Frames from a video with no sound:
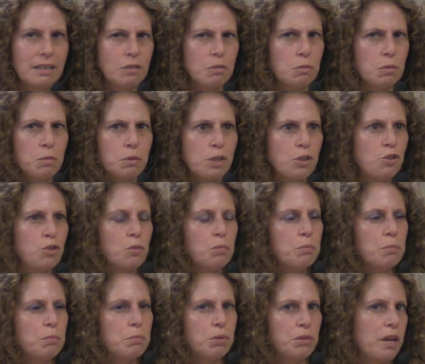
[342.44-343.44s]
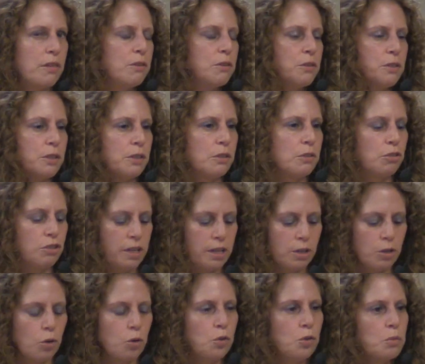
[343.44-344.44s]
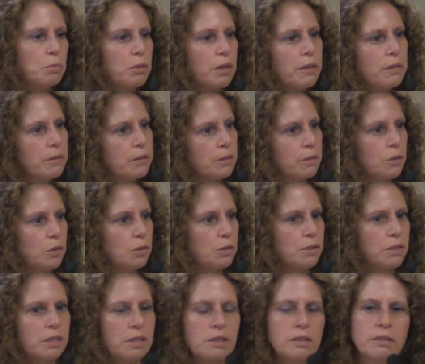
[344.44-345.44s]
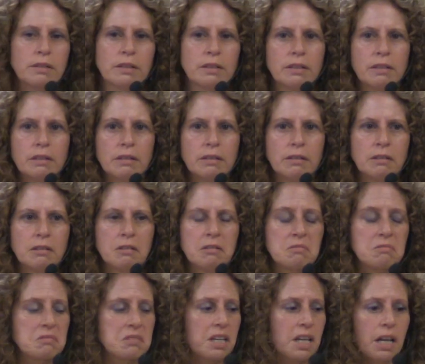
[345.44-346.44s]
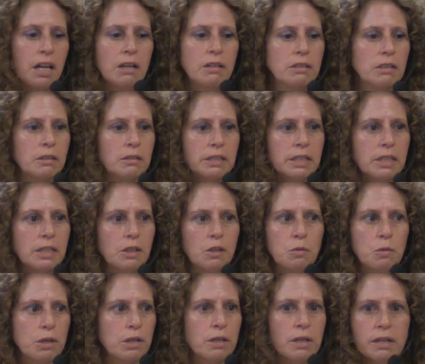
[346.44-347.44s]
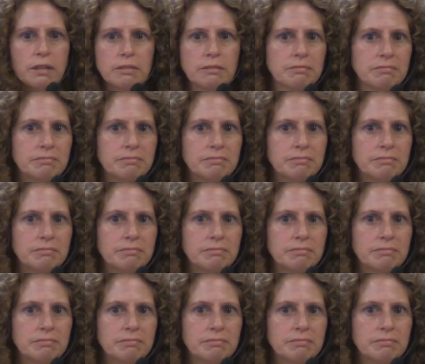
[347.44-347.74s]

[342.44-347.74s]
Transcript: Well, what did your brother do? She had an older brother and an older sister. She said, I don't know, he didn't work.